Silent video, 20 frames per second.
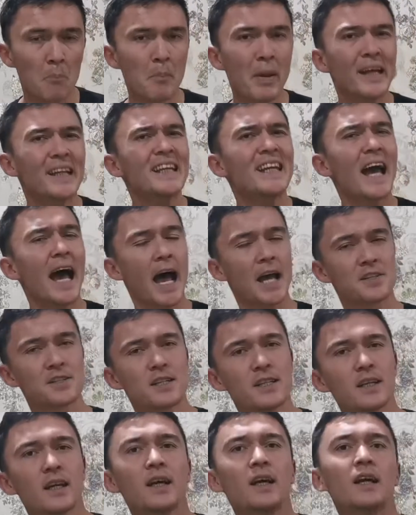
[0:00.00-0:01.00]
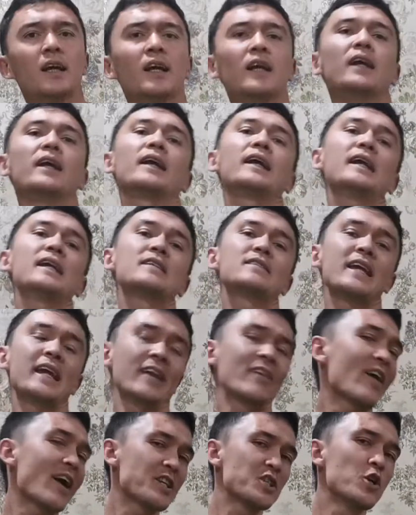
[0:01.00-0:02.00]
Mehdi Hassan is a
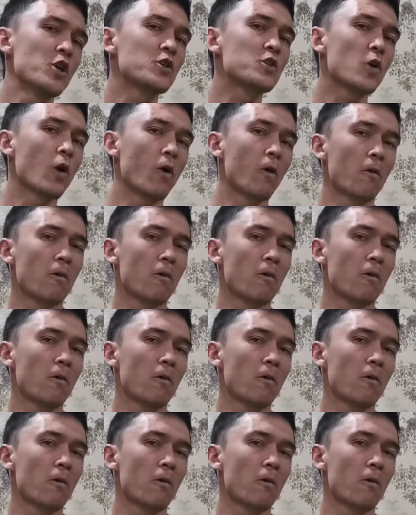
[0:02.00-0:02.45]
graduate